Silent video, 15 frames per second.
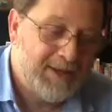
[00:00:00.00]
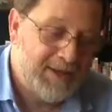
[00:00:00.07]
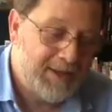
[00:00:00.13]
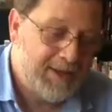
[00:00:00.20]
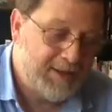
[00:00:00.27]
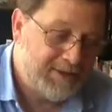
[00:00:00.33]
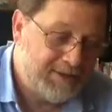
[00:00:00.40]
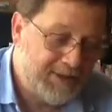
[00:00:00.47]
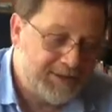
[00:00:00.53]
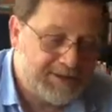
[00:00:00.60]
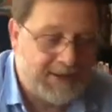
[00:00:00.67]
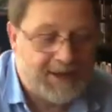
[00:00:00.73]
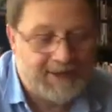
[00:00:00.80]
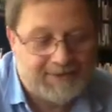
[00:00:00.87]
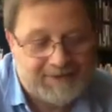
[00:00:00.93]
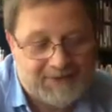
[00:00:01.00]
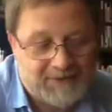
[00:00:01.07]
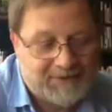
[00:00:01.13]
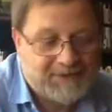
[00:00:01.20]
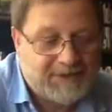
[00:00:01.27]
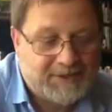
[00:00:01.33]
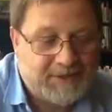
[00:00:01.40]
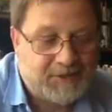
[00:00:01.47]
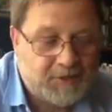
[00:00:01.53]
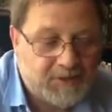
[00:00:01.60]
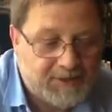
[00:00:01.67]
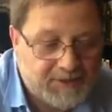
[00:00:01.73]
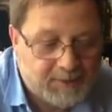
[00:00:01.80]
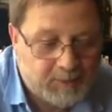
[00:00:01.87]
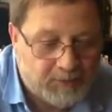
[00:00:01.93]
And that kind of tells the
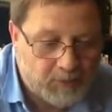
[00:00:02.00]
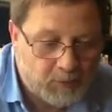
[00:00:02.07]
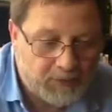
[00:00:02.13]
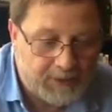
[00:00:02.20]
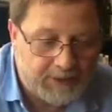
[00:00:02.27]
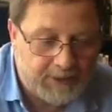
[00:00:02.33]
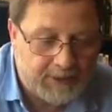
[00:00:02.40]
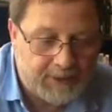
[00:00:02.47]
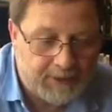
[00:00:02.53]
difference between